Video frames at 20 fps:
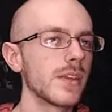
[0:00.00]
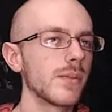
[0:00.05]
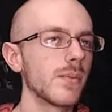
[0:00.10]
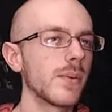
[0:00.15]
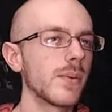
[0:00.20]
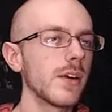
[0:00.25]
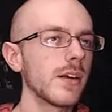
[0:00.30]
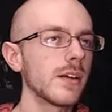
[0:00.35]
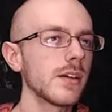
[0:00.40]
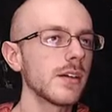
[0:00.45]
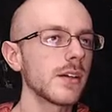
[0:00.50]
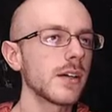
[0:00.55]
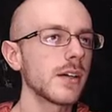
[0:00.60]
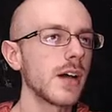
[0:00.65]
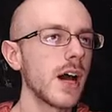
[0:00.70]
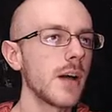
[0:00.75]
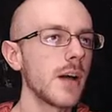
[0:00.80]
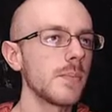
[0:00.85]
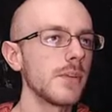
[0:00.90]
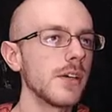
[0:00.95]
We're not going to
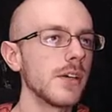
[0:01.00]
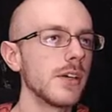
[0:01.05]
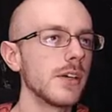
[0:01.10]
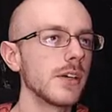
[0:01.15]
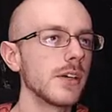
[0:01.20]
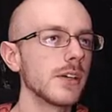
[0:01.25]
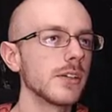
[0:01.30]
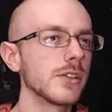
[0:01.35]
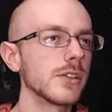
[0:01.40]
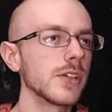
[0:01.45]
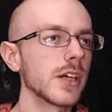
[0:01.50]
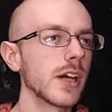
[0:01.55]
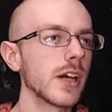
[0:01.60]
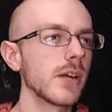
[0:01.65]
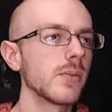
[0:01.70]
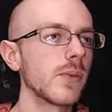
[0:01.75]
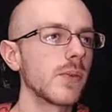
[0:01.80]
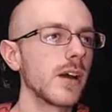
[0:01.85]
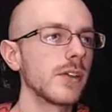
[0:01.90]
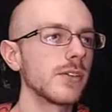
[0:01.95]
copy it because, like,
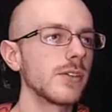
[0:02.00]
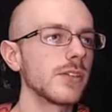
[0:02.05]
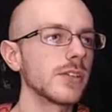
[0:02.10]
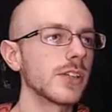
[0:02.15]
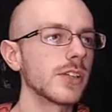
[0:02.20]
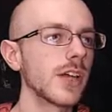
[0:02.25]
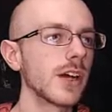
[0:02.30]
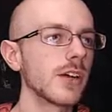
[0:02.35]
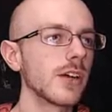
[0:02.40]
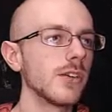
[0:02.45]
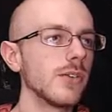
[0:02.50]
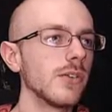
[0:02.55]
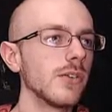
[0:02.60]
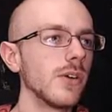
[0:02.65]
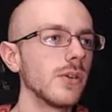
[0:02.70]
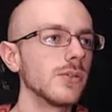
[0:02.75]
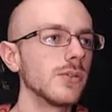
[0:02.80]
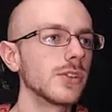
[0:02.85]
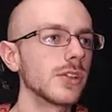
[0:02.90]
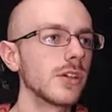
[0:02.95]
I'd rather just get
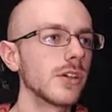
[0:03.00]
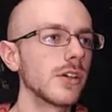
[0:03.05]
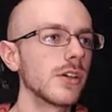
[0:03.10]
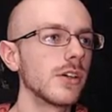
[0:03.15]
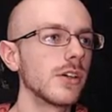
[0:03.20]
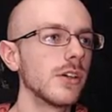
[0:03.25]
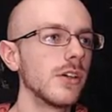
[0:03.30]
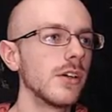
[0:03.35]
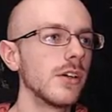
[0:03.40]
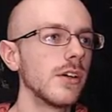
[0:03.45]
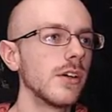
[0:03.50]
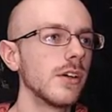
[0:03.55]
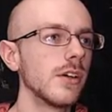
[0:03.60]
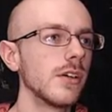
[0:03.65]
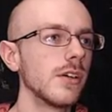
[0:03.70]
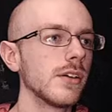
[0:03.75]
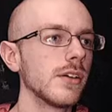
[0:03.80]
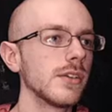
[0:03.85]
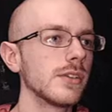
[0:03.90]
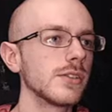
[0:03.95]
closer
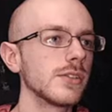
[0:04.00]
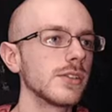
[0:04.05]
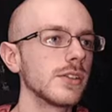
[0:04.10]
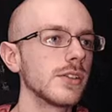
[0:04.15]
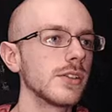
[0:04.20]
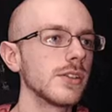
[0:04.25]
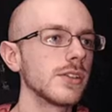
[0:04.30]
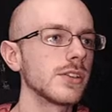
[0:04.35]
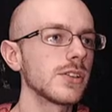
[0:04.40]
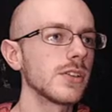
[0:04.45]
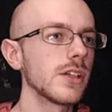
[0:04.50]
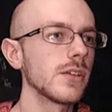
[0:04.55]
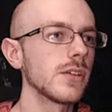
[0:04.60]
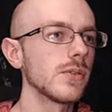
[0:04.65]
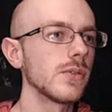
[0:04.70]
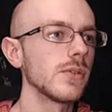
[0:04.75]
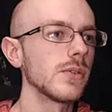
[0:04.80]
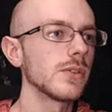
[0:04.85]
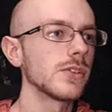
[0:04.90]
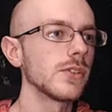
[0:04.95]
to this
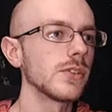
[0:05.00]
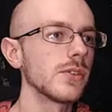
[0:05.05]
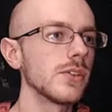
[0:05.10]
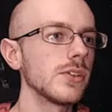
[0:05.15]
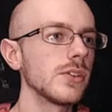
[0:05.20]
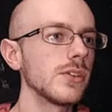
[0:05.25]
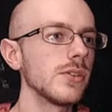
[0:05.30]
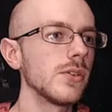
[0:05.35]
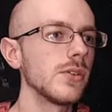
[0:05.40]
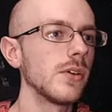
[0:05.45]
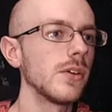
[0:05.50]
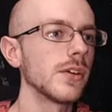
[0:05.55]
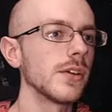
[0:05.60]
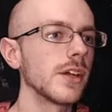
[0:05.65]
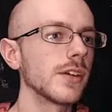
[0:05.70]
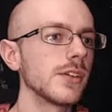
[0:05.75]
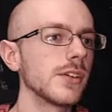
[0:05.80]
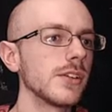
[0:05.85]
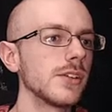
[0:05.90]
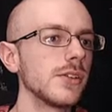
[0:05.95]
thing. So this dude, hold
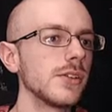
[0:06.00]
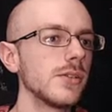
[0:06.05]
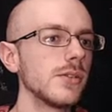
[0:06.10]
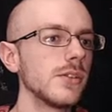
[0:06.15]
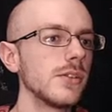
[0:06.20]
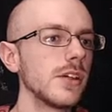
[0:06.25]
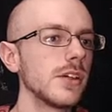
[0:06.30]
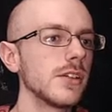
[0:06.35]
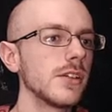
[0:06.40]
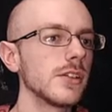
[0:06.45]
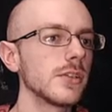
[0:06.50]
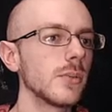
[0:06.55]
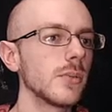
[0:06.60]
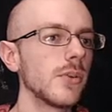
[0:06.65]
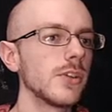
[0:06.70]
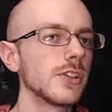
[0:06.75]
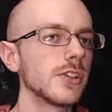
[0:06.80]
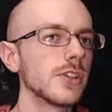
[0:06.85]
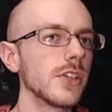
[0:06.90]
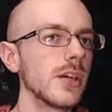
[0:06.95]
on. This dude does
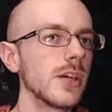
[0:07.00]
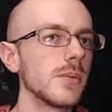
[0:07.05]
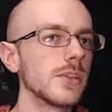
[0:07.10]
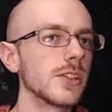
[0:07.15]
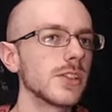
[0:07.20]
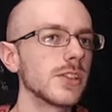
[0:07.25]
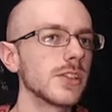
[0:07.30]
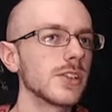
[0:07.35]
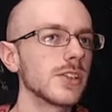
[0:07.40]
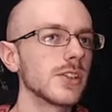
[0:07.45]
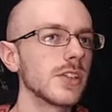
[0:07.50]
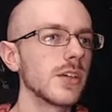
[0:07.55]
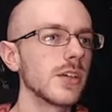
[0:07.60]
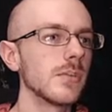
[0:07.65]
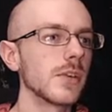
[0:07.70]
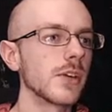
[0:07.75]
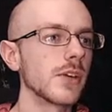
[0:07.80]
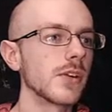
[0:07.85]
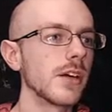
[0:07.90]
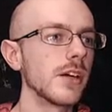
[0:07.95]
poison damage. That's his
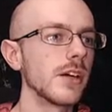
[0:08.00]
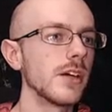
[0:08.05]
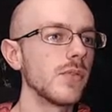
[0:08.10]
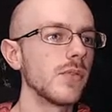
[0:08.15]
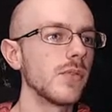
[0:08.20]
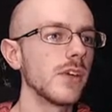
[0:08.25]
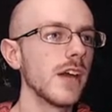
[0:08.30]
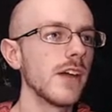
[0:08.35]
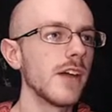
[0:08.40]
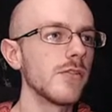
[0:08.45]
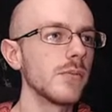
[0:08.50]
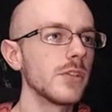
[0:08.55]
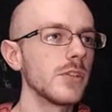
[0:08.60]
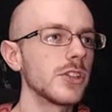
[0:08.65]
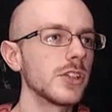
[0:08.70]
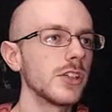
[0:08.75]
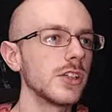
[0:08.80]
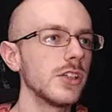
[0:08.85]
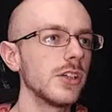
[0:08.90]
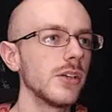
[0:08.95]
gimmick, right? If we have a
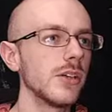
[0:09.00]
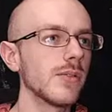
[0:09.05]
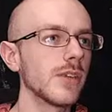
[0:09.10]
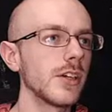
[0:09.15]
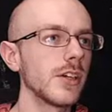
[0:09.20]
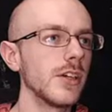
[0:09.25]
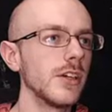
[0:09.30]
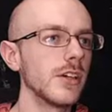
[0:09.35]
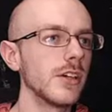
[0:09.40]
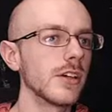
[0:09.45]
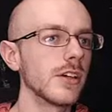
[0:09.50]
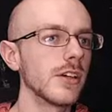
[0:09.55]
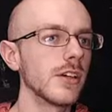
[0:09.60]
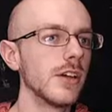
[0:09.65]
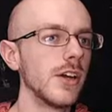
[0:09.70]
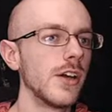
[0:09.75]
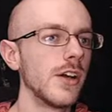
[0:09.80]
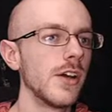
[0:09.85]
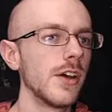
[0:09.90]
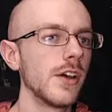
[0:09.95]
machine over here,
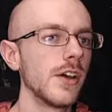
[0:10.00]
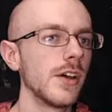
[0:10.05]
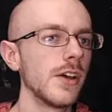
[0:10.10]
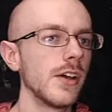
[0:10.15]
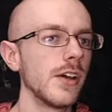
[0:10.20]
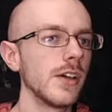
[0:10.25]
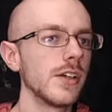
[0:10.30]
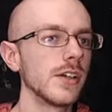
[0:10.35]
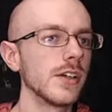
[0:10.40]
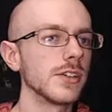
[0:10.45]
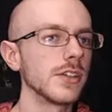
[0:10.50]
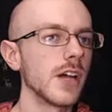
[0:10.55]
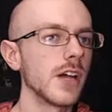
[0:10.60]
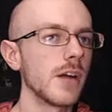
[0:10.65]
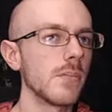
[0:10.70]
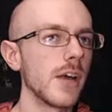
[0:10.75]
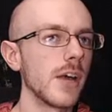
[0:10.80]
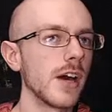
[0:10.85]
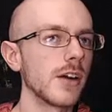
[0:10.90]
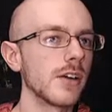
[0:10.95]
it does
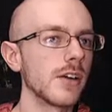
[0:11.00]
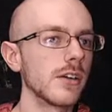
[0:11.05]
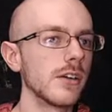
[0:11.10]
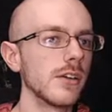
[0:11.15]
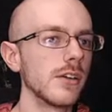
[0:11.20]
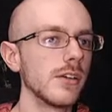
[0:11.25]
not matter.